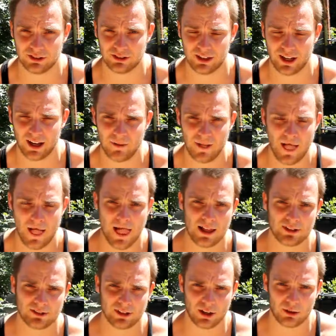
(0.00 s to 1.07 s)
Okay,
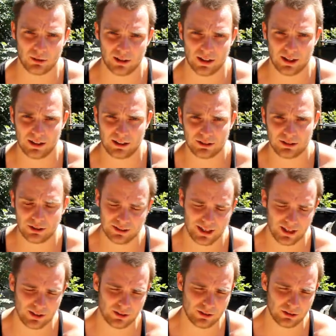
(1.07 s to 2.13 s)
so
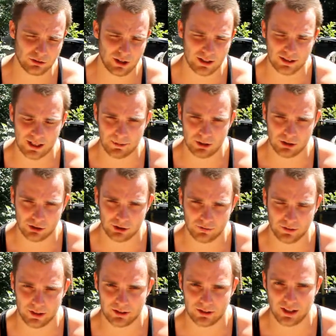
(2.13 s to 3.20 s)
tried to keep it a short video
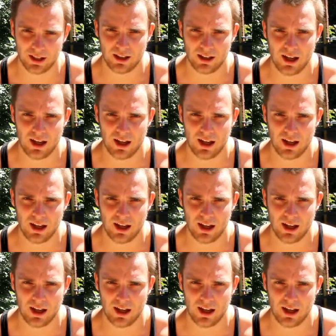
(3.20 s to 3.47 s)
today.